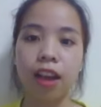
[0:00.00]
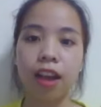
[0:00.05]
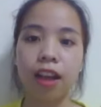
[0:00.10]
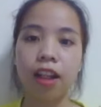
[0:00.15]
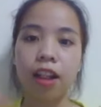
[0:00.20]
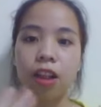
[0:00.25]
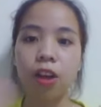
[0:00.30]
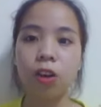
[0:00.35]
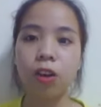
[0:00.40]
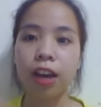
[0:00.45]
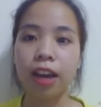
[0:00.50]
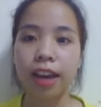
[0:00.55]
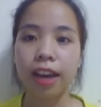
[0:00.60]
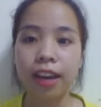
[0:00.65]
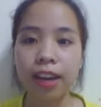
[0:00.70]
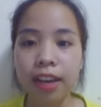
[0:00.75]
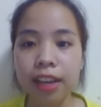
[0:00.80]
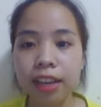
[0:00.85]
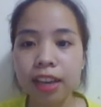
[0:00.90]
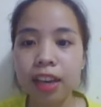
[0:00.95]
Hello
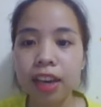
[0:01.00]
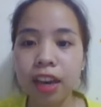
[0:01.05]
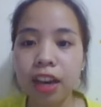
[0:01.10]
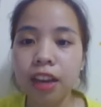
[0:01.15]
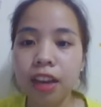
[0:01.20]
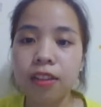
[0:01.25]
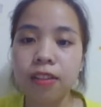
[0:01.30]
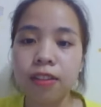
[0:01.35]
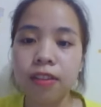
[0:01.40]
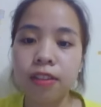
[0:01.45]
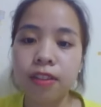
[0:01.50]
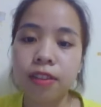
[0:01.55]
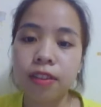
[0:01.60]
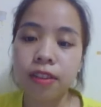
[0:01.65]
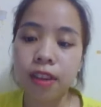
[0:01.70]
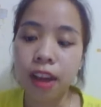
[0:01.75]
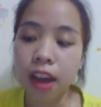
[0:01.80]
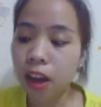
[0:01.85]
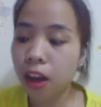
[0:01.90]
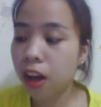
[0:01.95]
guys,
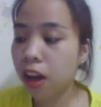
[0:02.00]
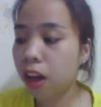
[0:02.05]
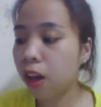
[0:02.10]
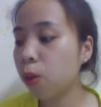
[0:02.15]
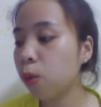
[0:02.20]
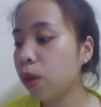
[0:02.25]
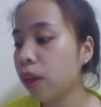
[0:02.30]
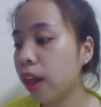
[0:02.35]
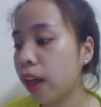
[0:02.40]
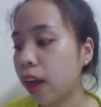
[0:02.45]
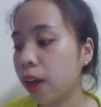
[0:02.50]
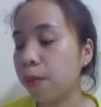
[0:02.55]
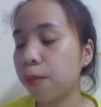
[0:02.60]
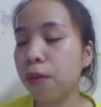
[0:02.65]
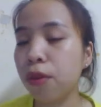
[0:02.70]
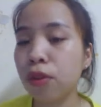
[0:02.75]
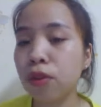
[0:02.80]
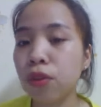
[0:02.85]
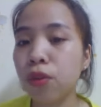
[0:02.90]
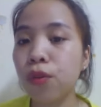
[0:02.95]
now I will
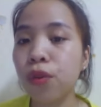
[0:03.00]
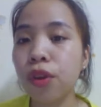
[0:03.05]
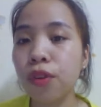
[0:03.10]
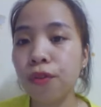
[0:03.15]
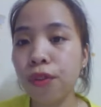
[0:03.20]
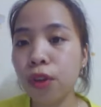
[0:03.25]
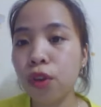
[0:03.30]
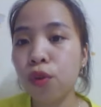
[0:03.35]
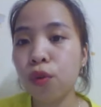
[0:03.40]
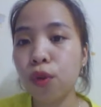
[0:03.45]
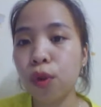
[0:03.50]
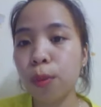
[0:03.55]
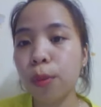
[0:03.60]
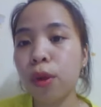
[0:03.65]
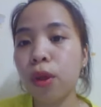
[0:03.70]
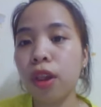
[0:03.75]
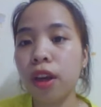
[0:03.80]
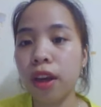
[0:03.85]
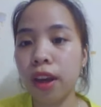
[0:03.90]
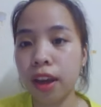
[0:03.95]
help you to review
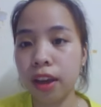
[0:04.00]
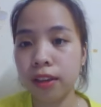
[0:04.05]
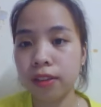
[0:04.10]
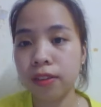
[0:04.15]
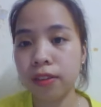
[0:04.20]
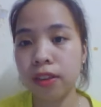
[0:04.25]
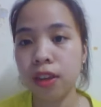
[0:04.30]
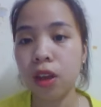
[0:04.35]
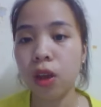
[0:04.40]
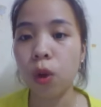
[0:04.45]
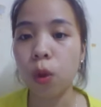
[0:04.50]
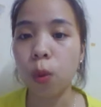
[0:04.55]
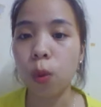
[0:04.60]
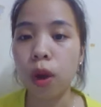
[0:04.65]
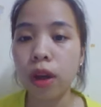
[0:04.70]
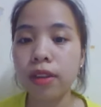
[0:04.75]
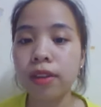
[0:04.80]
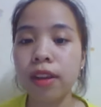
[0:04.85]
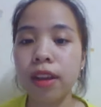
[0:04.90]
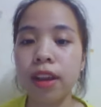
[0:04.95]
Formula 8.
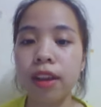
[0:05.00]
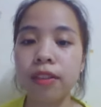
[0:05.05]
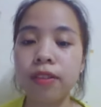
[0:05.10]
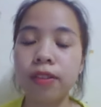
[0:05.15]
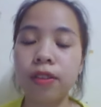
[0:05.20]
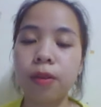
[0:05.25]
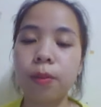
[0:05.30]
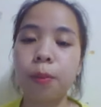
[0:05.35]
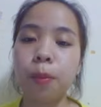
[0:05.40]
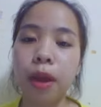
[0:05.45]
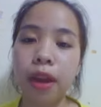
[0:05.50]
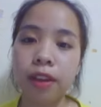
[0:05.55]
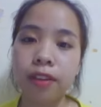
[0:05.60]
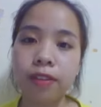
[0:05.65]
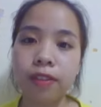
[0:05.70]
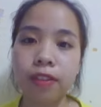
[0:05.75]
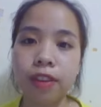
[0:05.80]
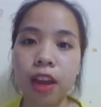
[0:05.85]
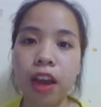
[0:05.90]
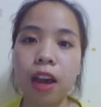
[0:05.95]
What is the
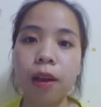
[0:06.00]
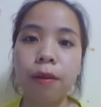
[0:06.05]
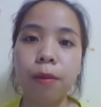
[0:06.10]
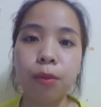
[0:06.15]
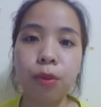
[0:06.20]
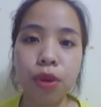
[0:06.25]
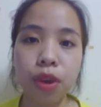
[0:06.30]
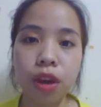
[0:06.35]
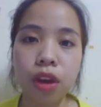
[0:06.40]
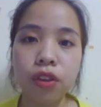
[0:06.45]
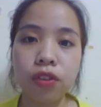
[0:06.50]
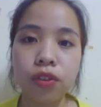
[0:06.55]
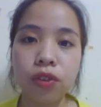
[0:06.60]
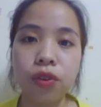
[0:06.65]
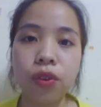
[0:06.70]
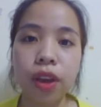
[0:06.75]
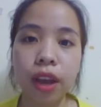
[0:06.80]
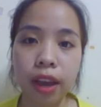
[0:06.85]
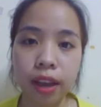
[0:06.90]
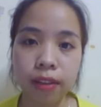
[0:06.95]
best time of year to
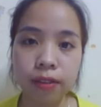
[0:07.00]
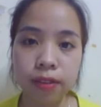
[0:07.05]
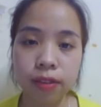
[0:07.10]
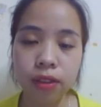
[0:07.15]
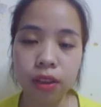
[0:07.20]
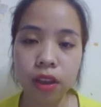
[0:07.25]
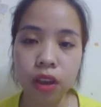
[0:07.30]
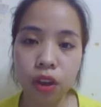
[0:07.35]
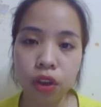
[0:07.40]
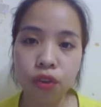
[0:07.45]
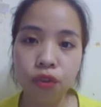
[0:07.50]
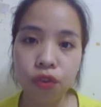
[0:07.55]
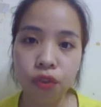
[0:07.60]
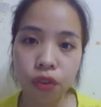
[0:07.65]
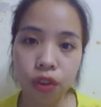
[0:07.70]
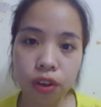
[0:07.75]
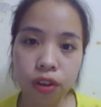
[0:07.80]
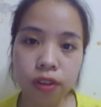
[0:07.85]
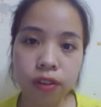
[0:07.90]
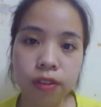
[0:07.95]
do X?
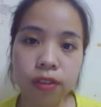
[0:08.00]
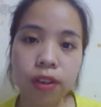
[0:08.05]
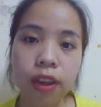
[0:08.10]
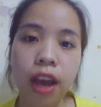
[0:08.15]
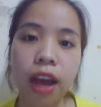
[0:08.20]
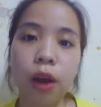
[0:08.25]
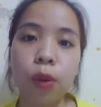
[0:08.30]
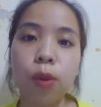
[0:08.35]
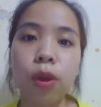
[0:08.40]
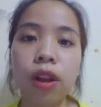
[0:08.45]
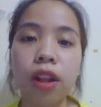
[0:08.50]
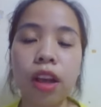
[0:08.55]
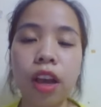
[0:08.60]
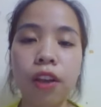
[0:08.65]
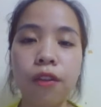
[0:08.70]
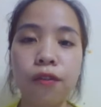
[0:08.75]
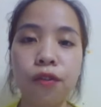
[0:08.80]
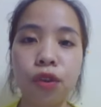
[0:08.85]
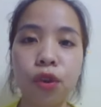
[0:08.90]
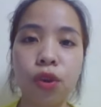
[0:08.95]
First, I will
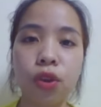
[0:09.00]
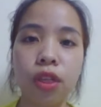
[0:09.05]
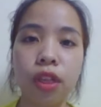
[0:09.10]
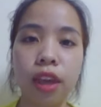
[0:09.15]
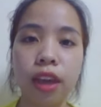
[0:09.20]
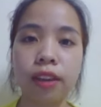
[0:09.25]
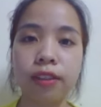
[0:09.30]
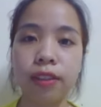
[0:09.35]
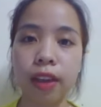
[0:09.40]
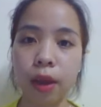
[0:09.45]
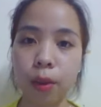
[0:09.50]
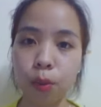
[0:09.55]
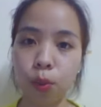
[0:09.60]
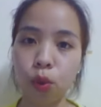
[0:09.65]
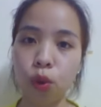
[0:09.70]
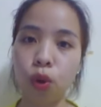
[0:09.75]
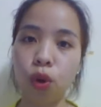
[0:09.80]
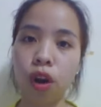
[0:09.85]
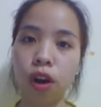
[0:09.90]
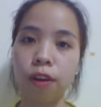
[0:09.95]
give you the
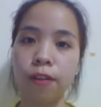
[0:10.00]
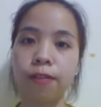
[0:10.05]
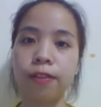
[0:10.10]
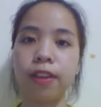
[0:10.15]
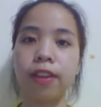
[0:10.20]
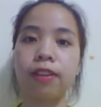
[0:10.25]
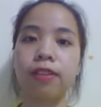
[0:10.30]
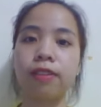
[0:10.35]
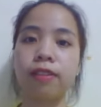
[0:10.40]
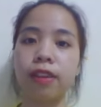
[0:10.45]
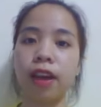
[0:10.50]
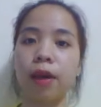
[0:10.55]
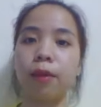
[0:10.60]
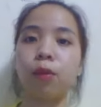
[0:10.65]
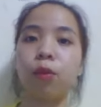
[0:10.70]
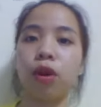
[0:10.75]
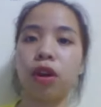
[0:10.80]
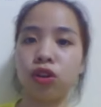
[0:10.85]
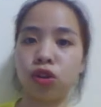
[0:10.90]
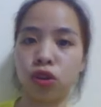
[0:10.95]
example of this type
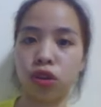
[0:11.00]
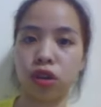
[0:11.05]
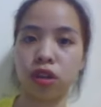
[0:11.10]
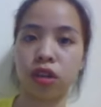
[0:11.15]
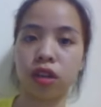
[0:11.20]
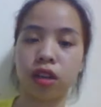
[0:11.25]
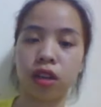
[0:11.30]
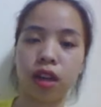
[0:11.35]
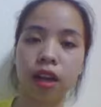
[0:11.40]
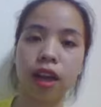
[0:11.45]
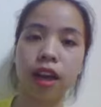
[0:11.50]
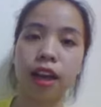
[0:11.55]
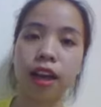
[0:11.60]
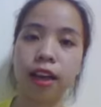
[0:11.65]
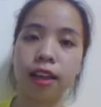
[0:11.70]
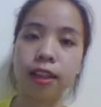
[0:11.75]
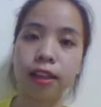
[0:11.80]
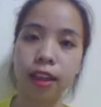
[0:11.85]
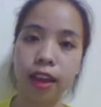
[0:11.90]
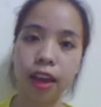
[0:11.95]
question,
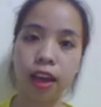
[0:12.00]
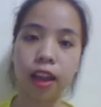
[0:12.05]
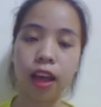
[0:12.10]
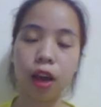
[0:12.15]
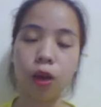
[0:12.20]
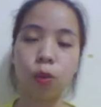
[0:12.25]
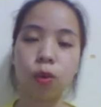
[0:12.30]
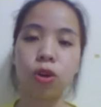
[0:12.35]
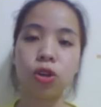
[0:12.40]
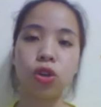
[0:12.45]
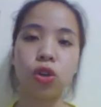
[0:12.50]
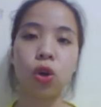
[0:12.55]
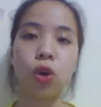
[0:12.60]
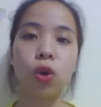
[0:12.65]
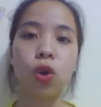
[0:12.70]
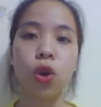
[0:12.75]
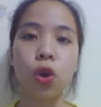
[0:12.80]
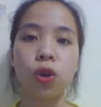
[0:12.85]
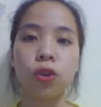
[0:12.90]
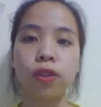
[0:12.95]
and then I will show
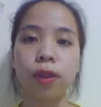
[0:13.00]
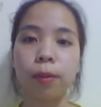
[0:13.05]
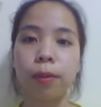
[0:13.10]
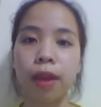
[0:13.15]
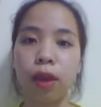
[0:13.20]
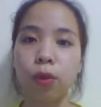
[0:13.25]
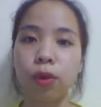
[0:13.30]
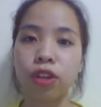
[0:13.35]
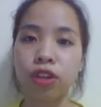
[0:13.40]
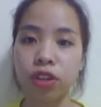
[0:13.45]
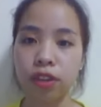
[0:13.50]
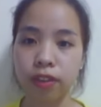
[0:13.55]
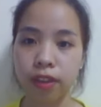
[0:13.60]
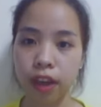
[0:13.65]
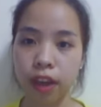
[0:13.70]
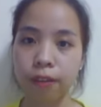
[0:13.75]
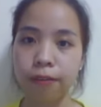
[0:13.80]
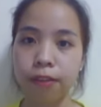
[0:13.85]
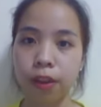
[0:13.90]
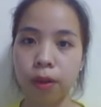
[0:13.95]
you some language
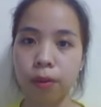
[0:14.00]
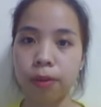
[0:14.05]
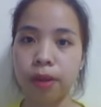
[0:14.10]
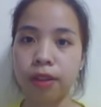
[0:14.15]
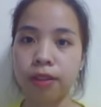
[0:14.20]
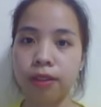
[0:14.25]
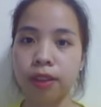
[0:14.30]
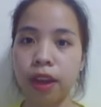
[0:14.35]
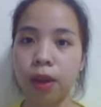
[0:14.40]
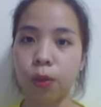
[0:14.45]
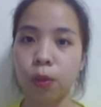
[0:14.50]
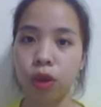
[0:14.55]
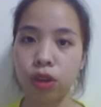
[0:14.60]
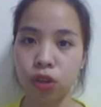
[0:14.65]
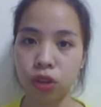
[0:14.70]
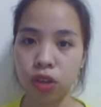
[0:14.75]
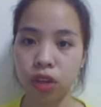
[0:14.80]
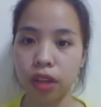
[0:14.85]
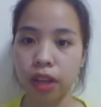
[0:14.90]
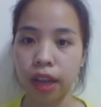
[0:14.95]
steps of this type
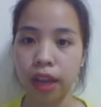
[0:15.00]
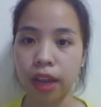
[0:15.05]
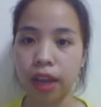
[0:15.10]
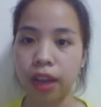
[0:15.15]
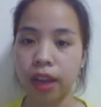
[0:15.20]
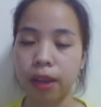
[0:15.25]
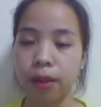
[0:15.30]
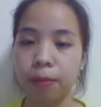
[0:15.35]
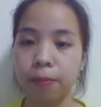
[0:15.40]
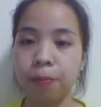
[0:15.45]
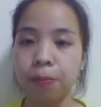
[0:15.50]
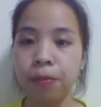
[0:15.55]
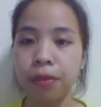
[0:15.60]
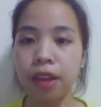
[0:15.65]
question, and